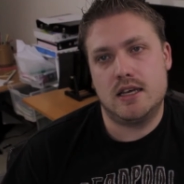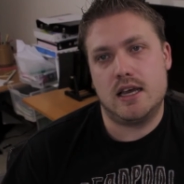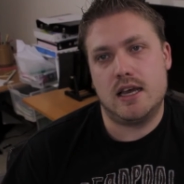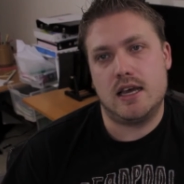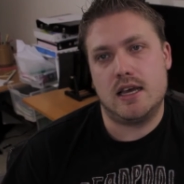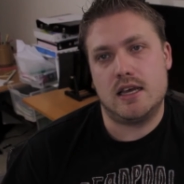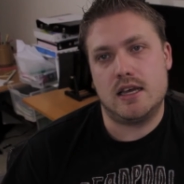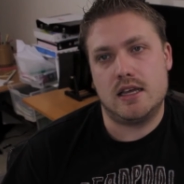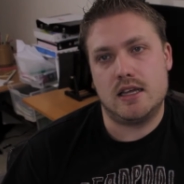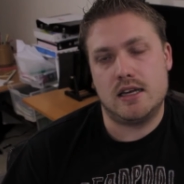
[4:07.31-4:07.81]

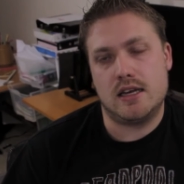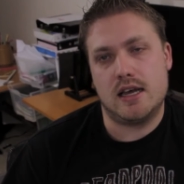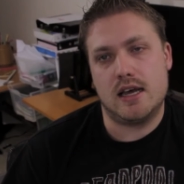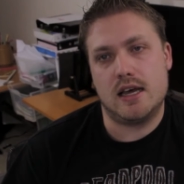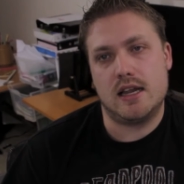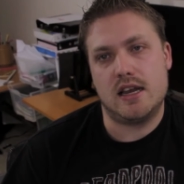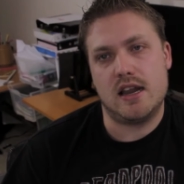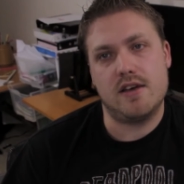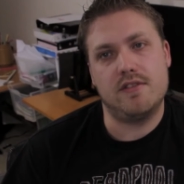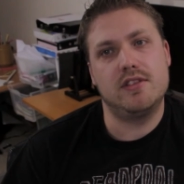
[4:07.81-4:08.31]
and
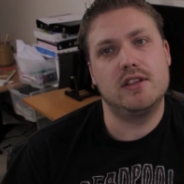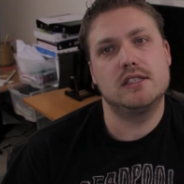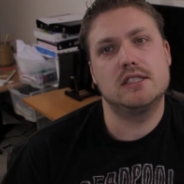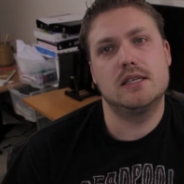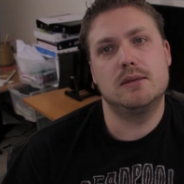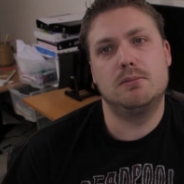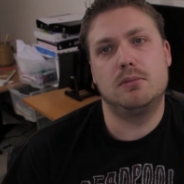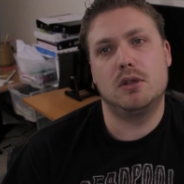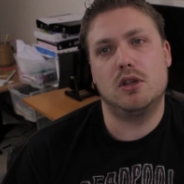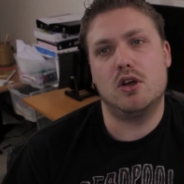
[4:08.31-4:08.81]

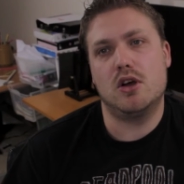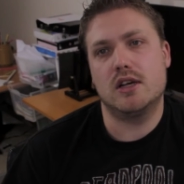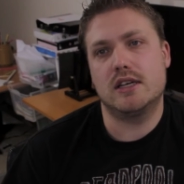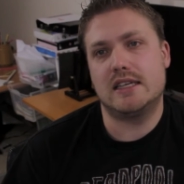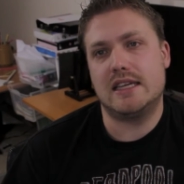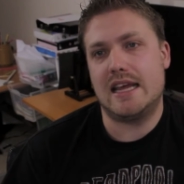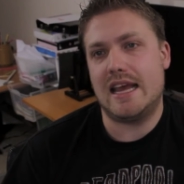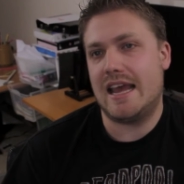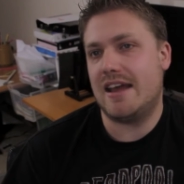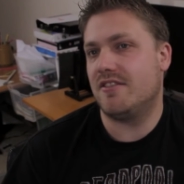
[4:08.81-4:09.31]
Netflix had blocked